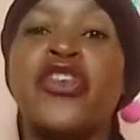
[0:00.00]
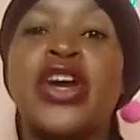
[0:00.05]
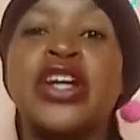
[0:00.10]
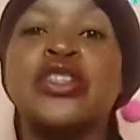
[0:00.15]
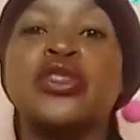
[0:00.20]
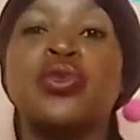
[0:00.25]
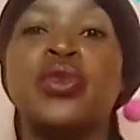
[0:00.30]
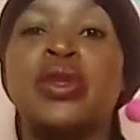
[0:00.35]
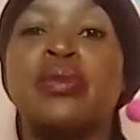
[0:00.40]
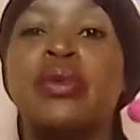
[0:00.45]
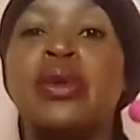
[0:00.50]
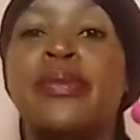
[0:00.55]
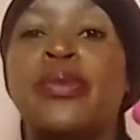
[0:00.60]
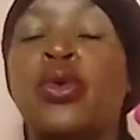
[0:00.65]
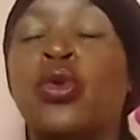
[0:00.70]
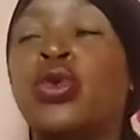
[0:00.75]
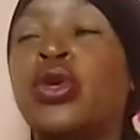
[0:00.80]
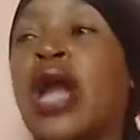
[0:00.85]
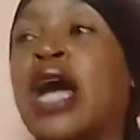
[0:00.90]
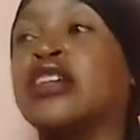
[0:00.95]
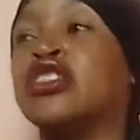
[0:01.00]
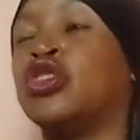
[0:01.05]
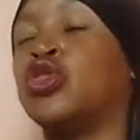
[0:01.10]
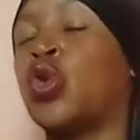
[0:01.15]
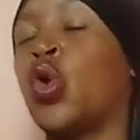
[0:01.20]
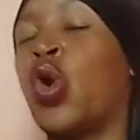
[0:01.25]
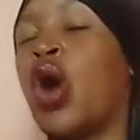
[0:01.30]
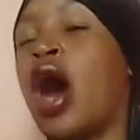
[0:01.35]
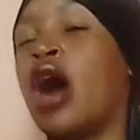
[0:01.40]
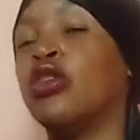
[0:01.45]
friends with people who doesn't
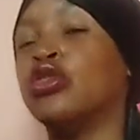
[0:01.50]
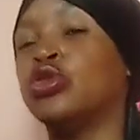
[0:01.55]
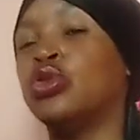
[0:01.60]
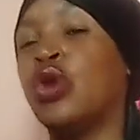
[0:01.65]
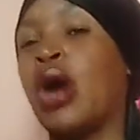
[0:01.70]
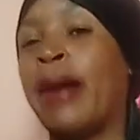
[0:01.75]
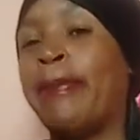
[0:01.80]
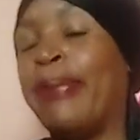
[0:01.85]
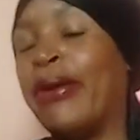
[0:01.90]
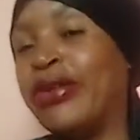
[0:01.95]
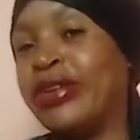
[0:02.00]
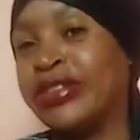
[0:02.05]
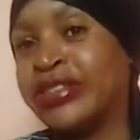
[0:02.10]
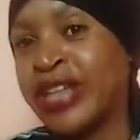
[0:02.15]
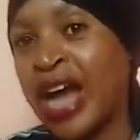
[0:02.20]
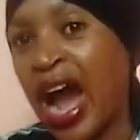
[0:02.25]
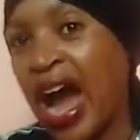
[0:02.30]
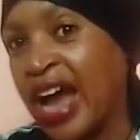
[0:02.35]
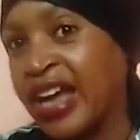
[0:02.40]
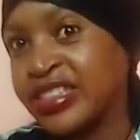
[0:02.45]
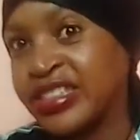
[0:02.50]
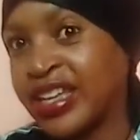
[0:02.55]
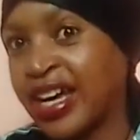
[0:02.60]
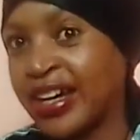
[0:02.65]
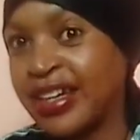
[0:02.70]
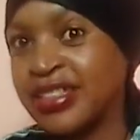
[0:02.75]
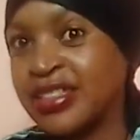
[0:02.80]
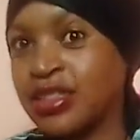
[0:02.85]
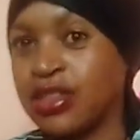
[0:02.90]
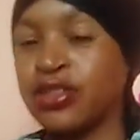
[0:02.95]
know how to apologize,
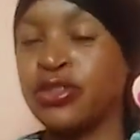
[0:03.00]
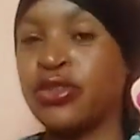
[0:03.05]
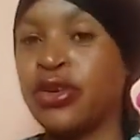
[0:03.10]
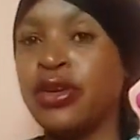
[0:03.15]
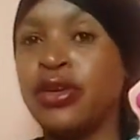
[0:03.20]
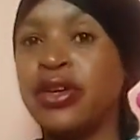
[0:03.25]
guys?